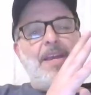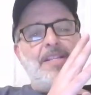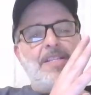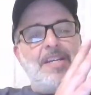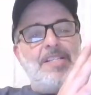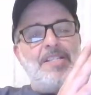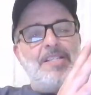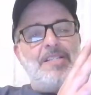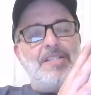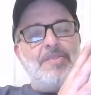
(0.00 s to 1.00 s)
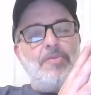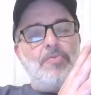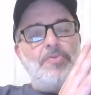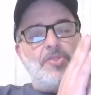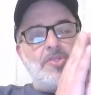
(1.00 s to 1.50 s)
and yet
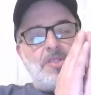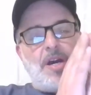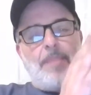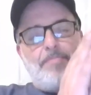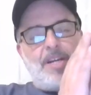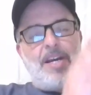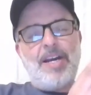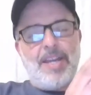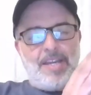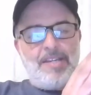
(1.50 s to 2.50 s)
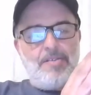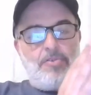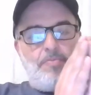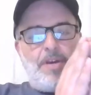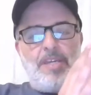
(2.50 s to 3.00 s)
the top guy,
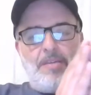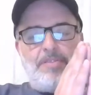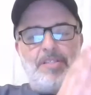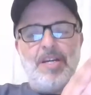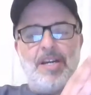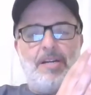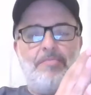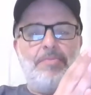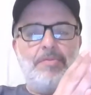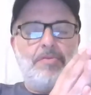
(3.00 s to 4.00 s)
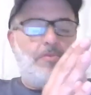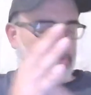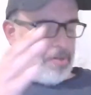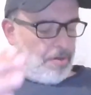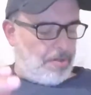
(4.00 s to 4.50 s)
Ubay Ibn Kaab,
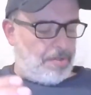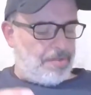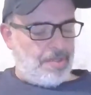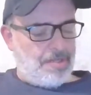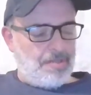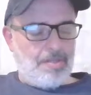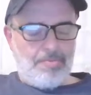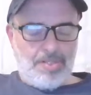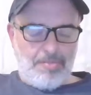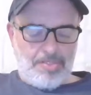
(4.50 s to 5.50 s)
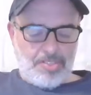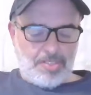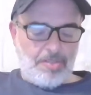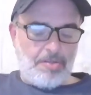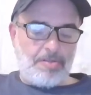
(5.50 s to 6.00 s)
who's called, let me
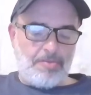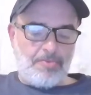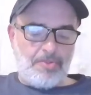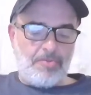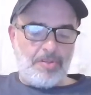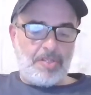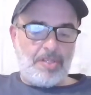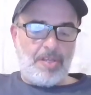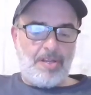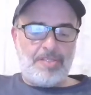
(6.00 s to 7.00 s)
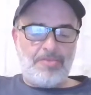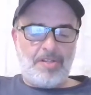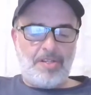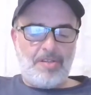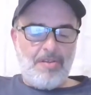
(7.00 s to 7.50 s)
just look real quickly here. I just
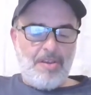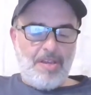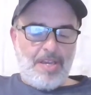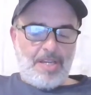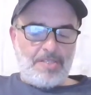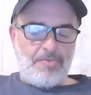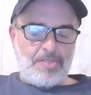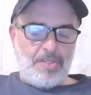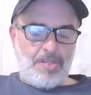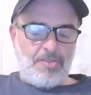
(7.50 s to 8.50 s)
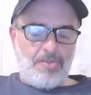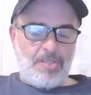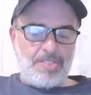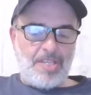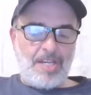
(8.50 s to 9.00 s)
want to tell you
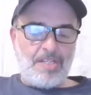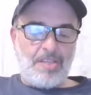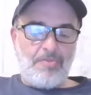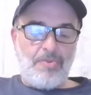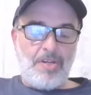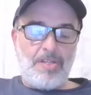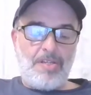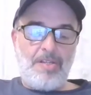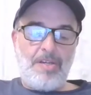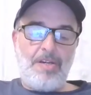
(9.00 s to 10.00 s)
exactly what.